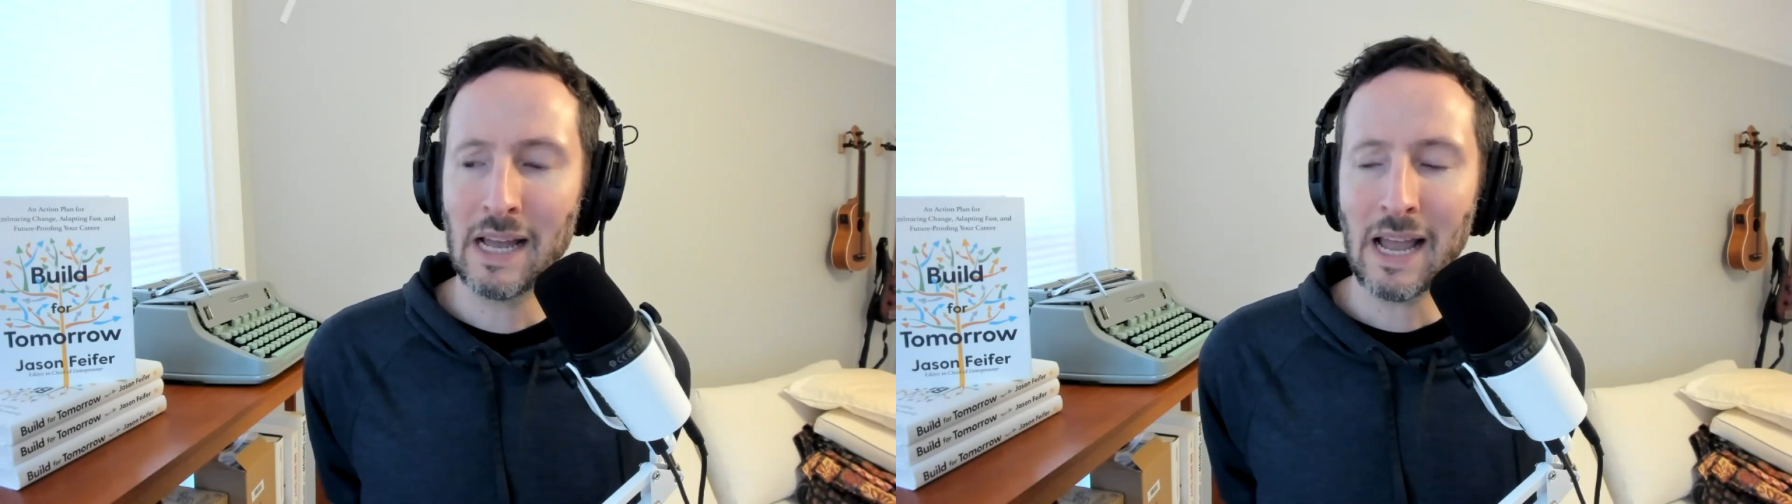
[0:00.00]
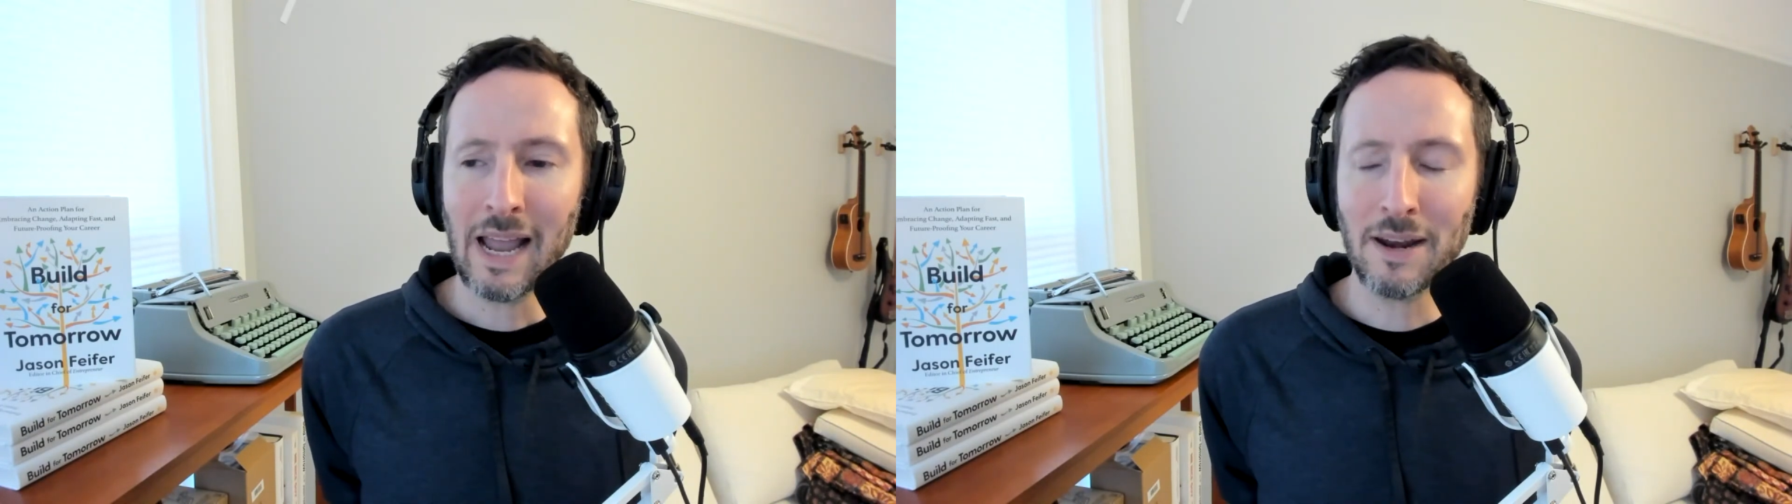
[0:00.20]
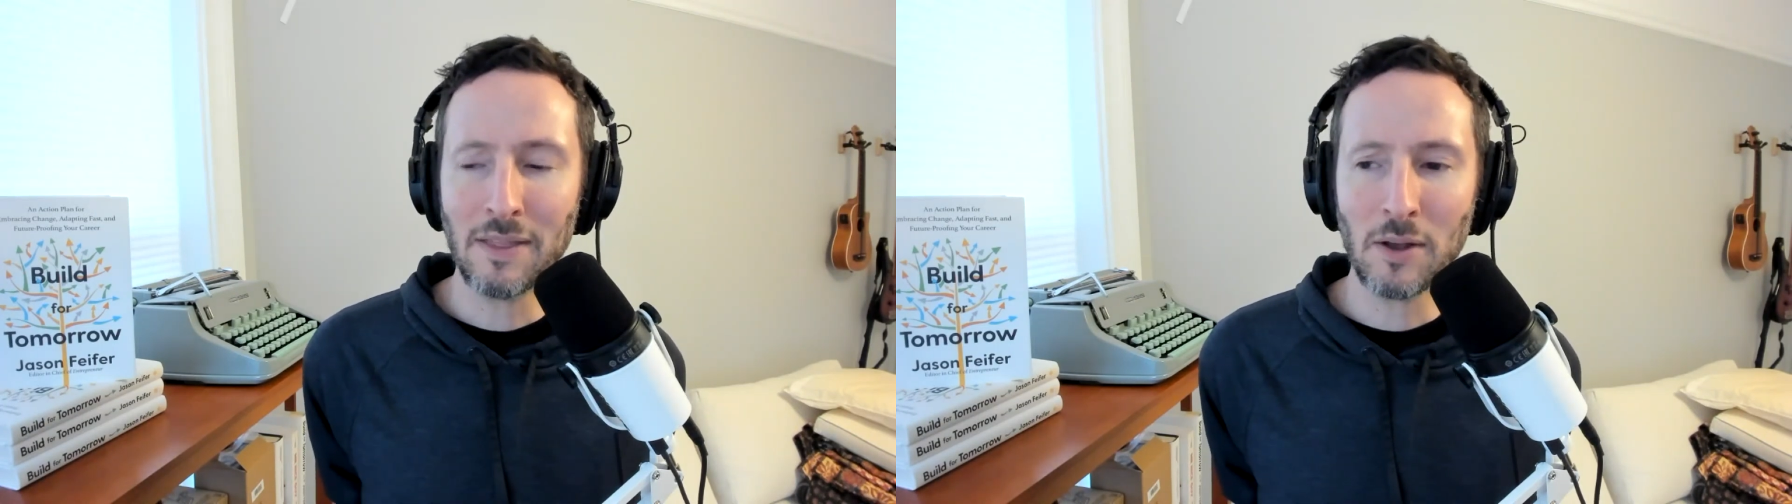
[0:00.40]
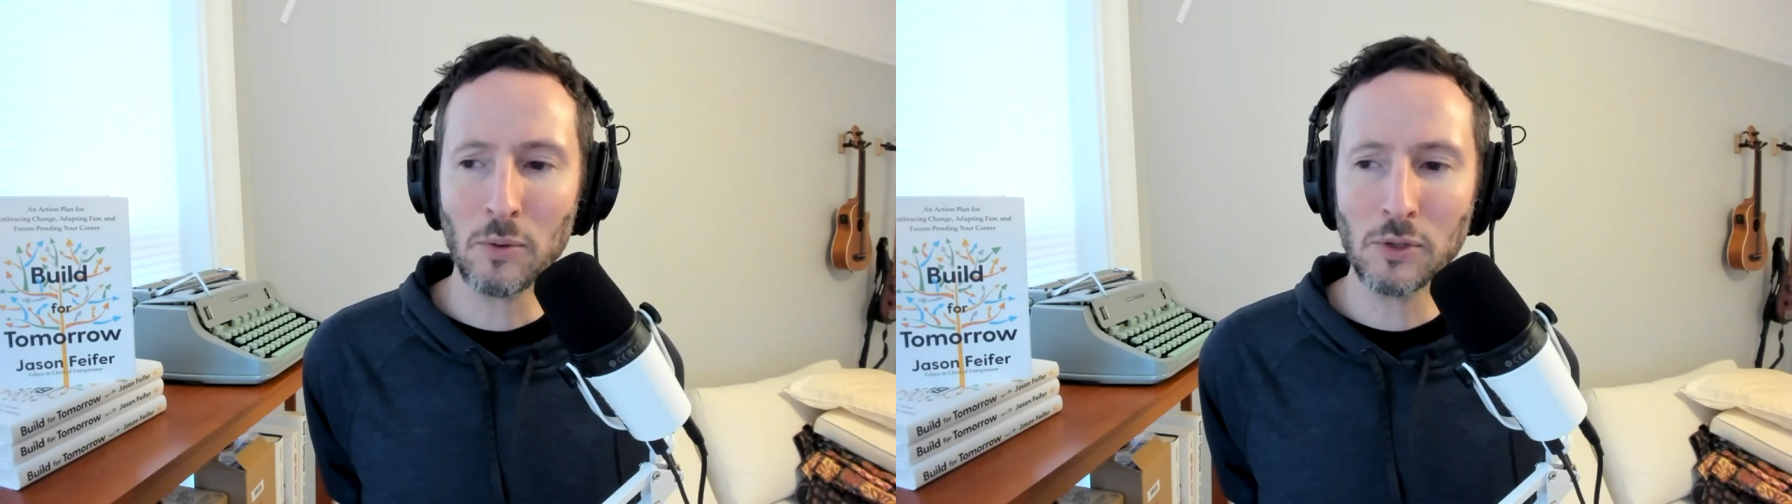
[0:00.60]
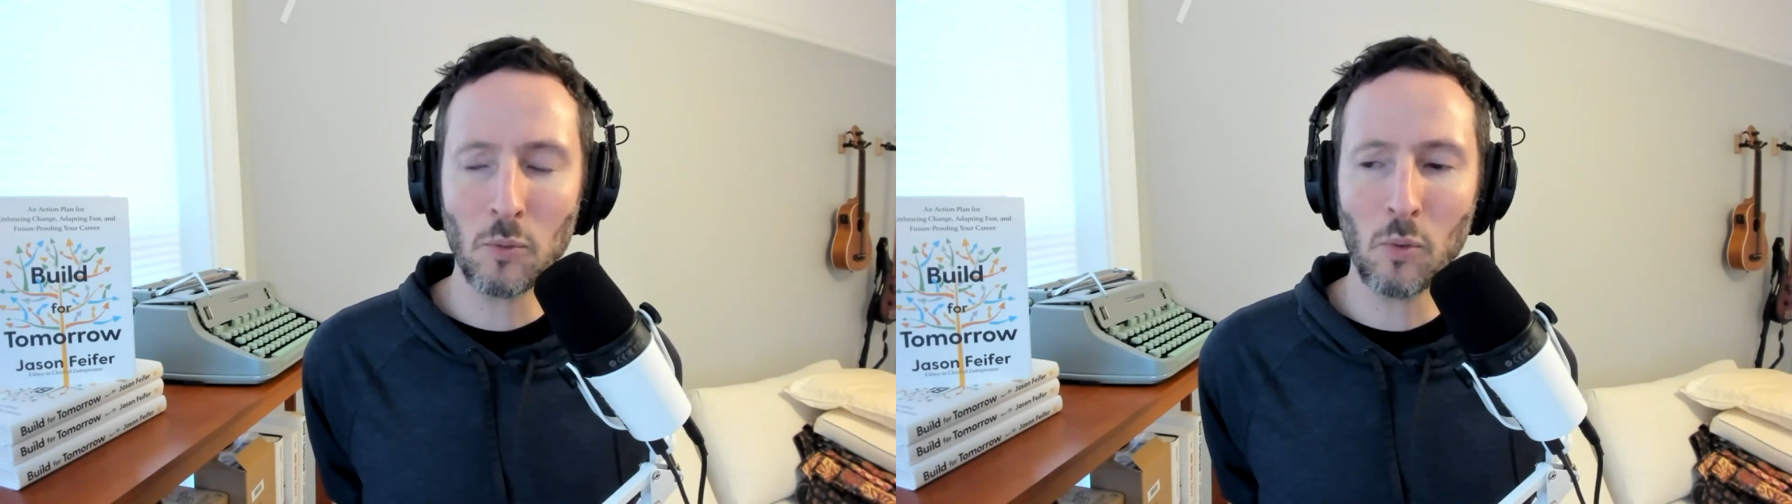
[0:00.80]
and there
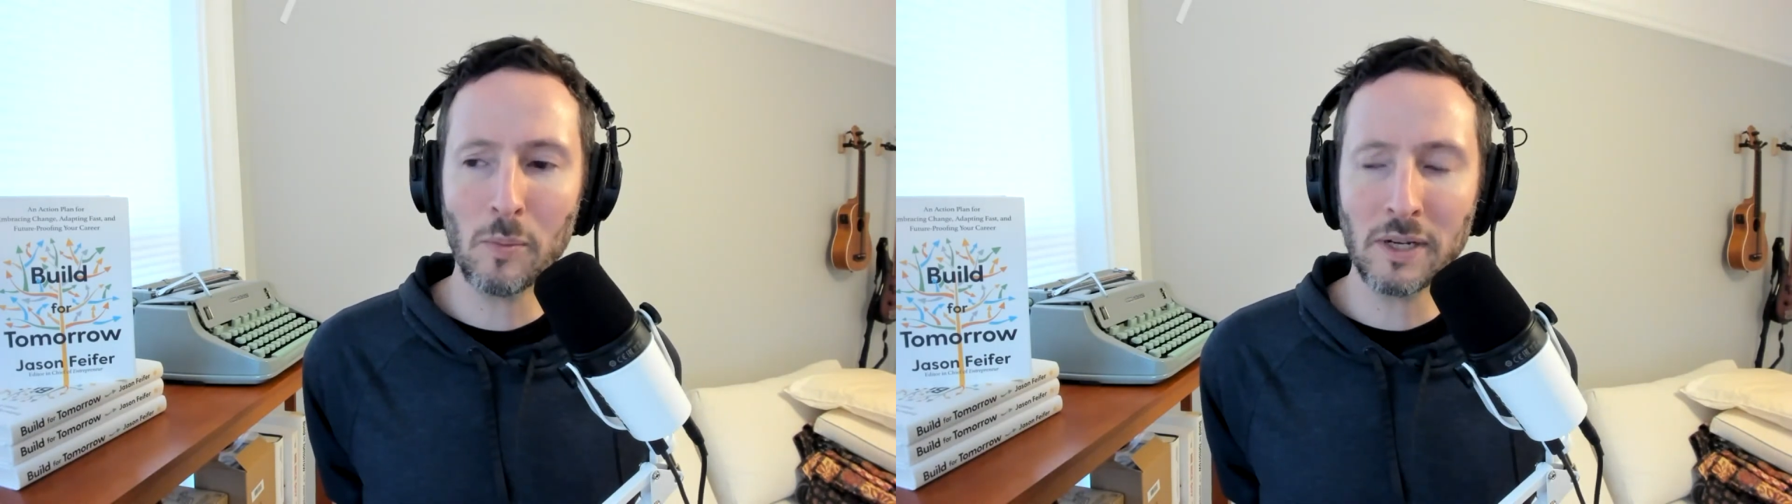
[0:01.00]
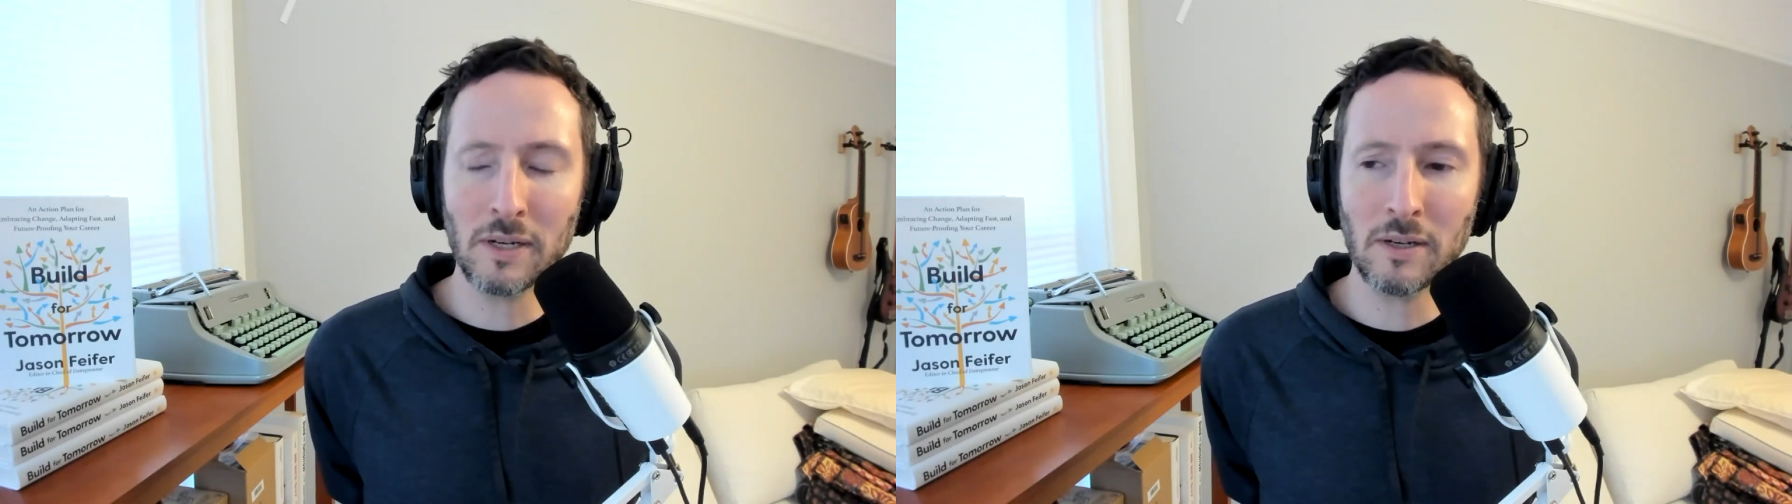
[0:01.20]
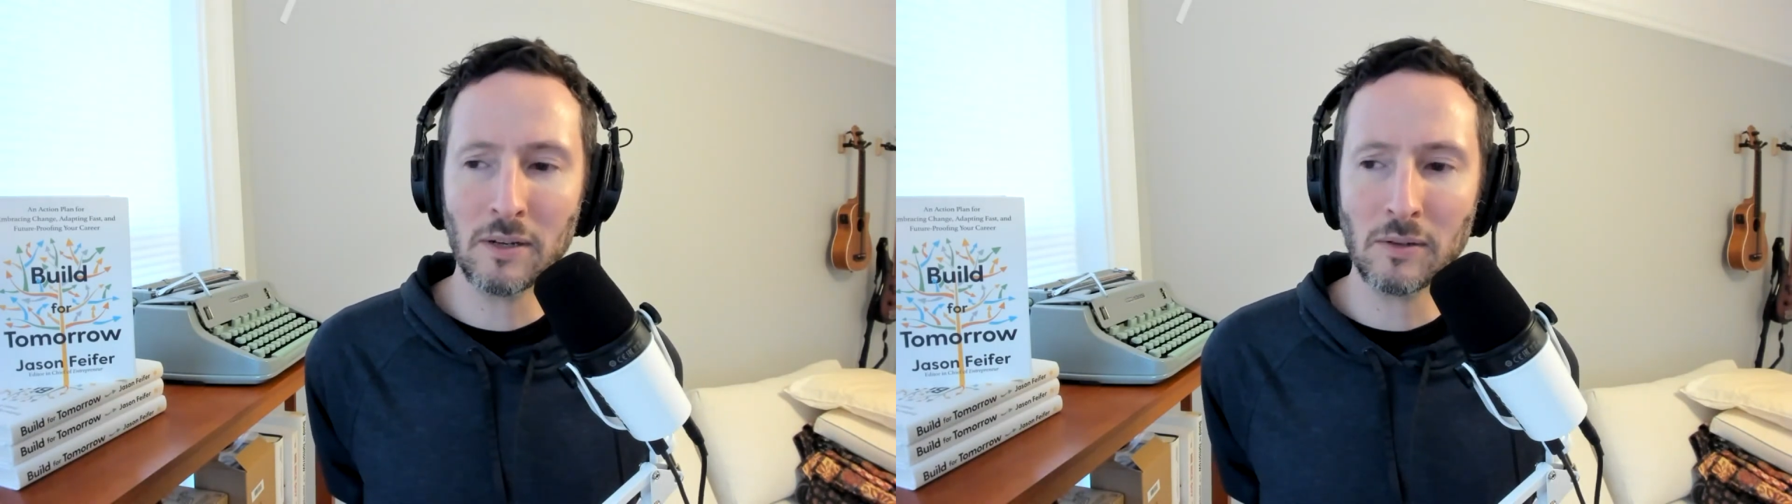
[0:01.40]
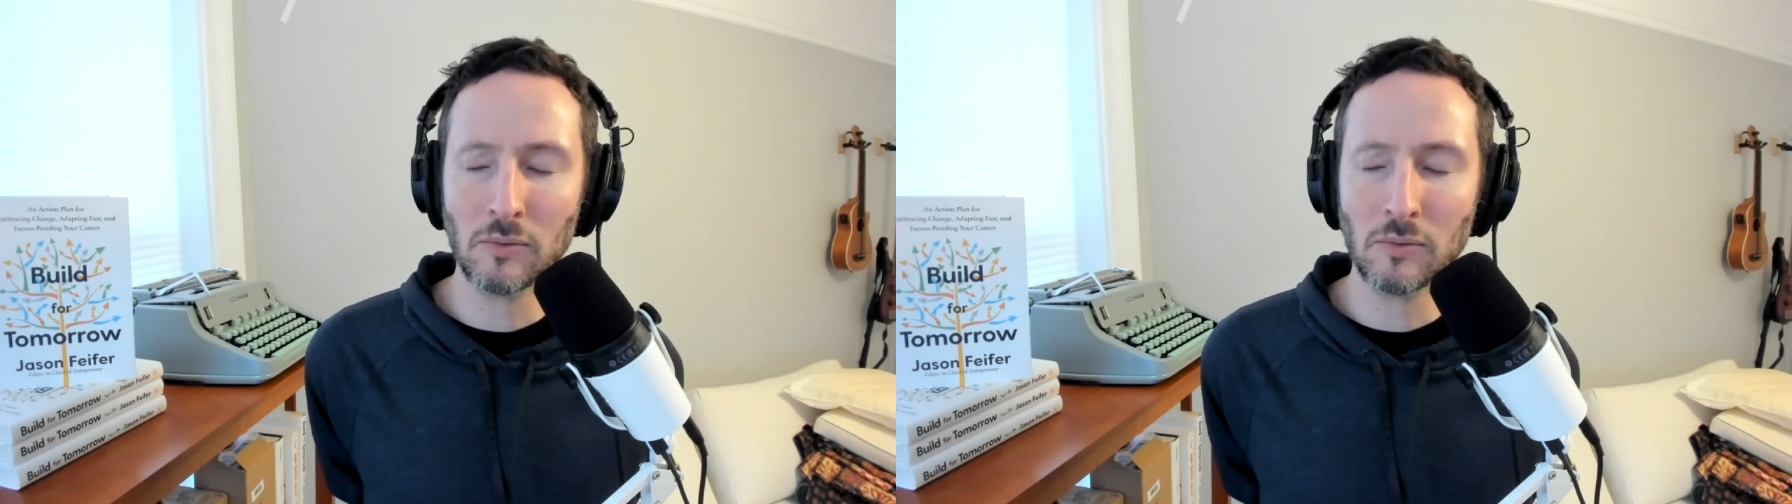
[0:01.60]
was a woman